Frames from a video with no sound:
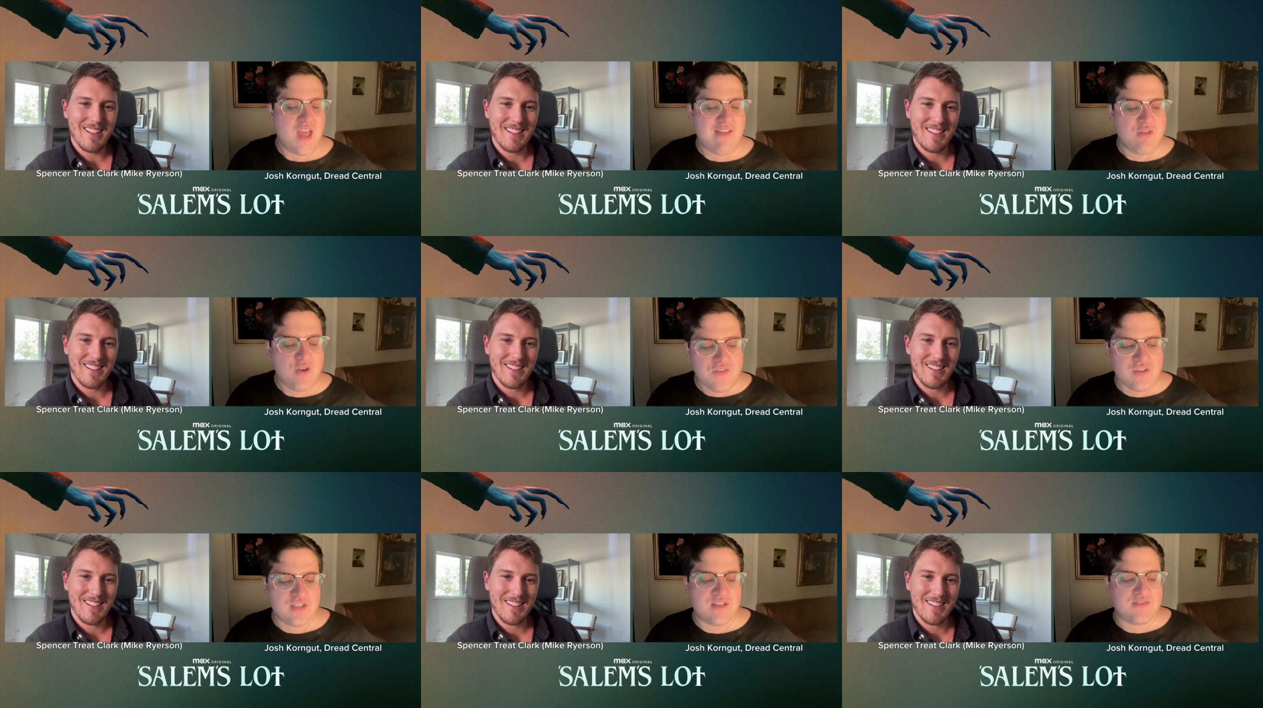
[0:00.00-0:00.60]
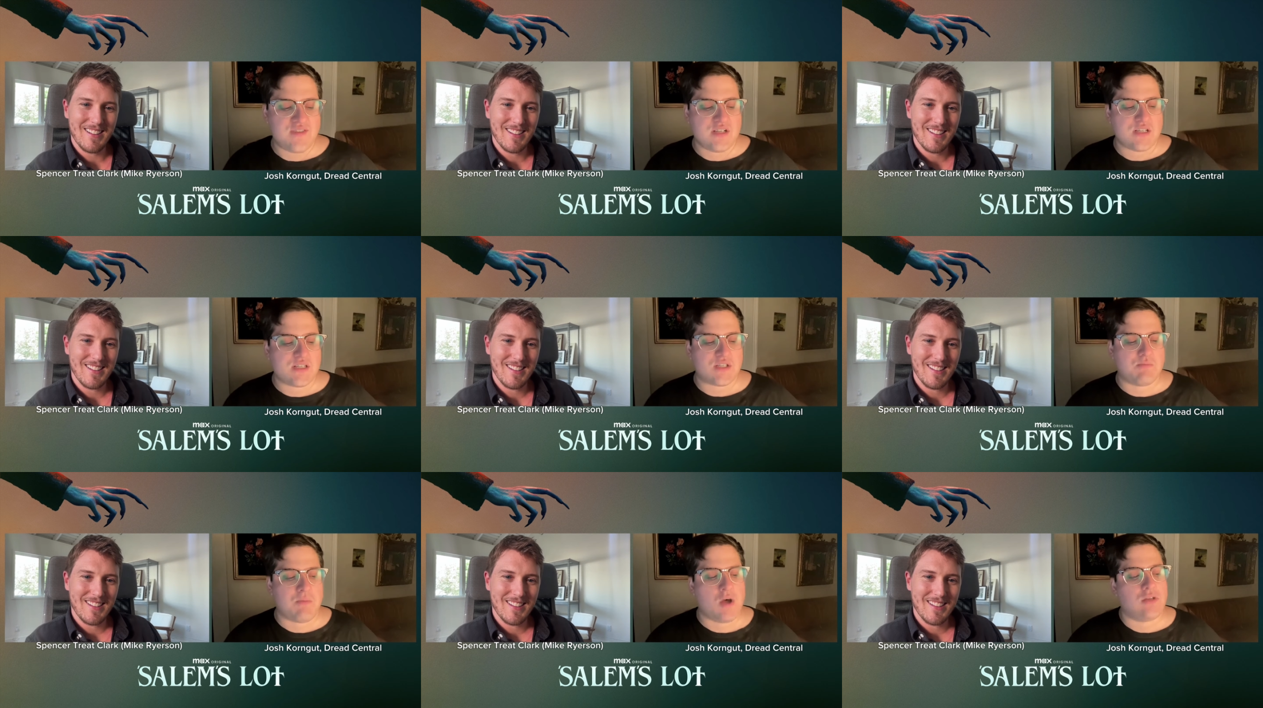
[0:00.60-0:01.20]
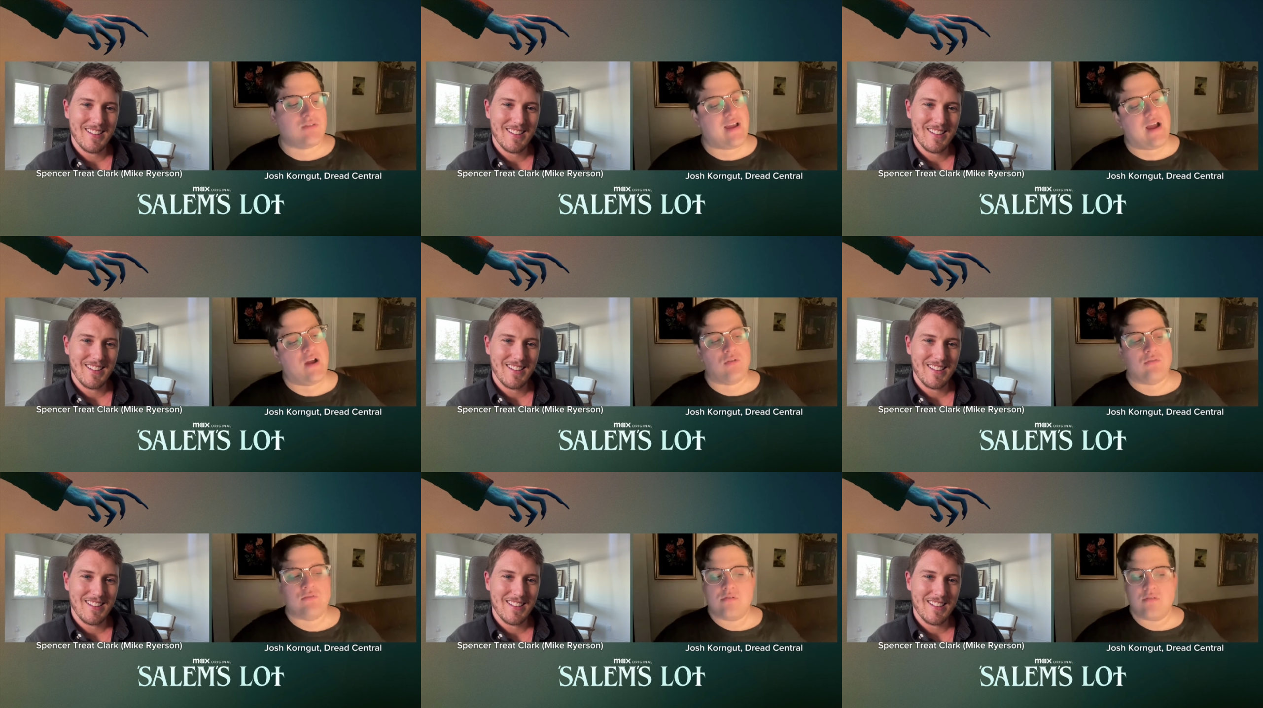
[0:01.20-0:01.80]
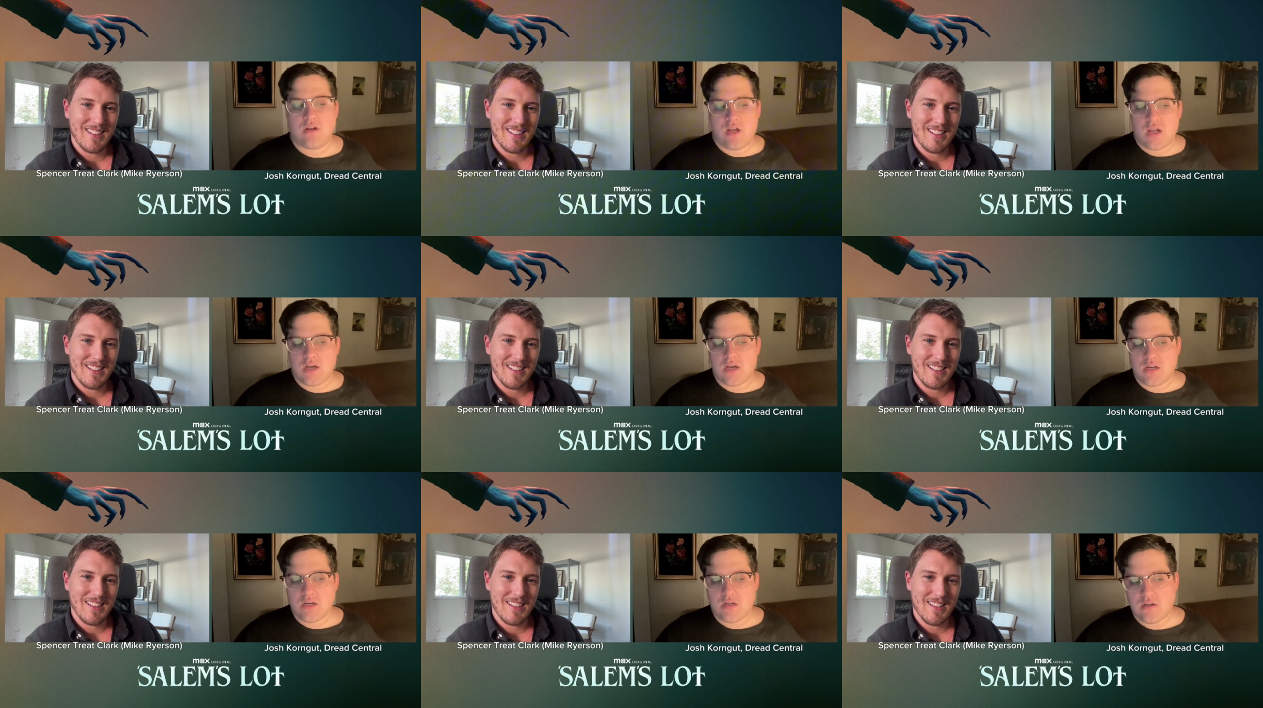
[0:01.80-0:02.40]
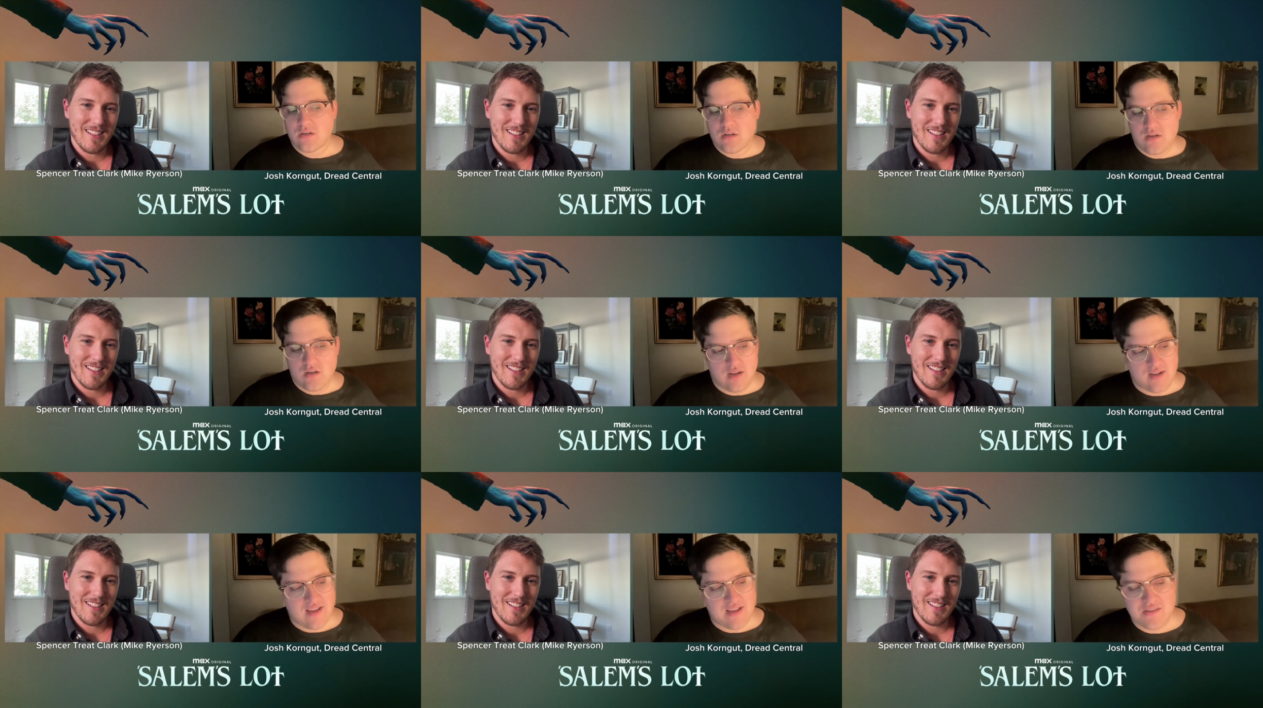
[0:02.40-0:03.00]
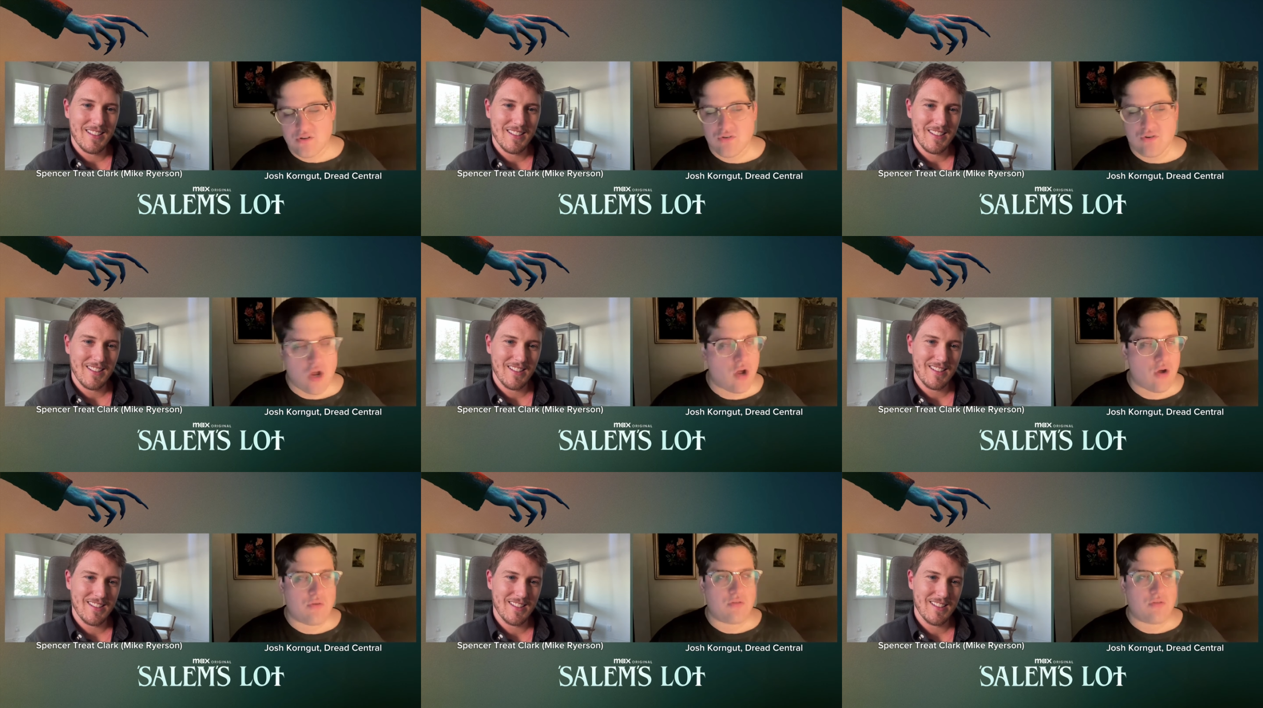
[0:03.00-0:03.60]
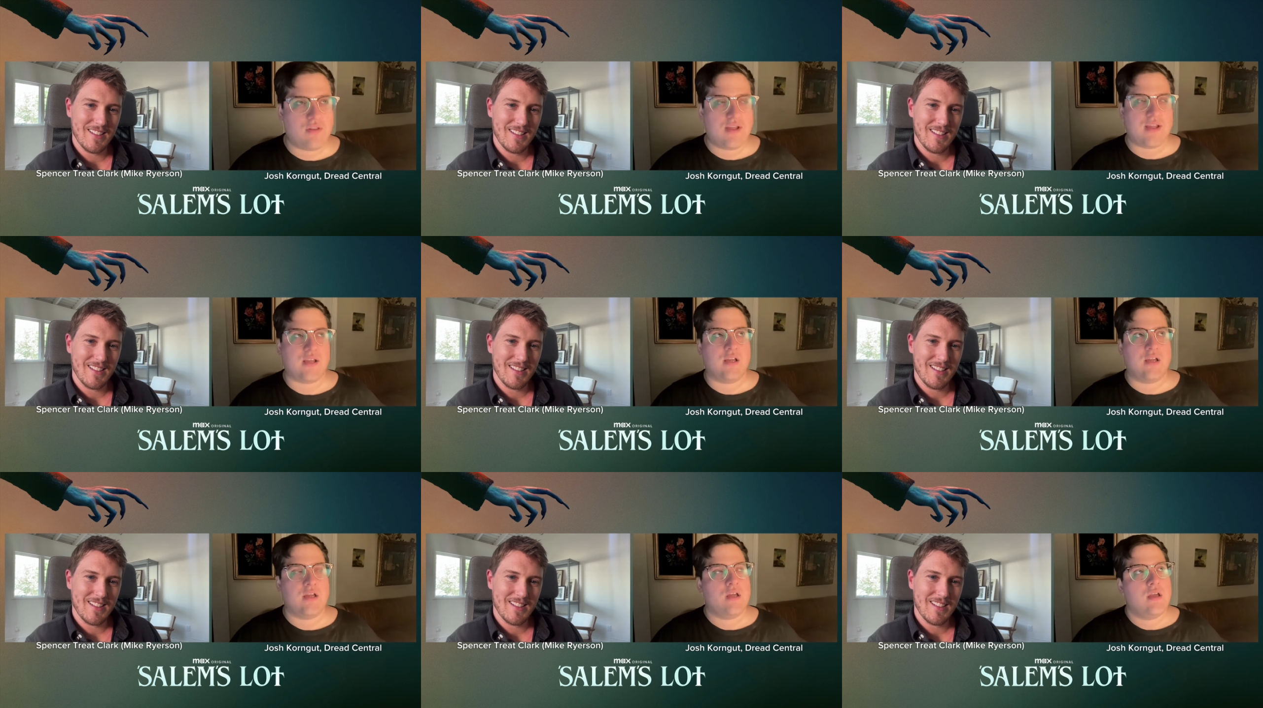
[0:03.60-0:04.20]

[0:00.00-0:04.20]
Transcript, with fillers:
Speaker 1: have you ever lived in a small town? And yes or no, like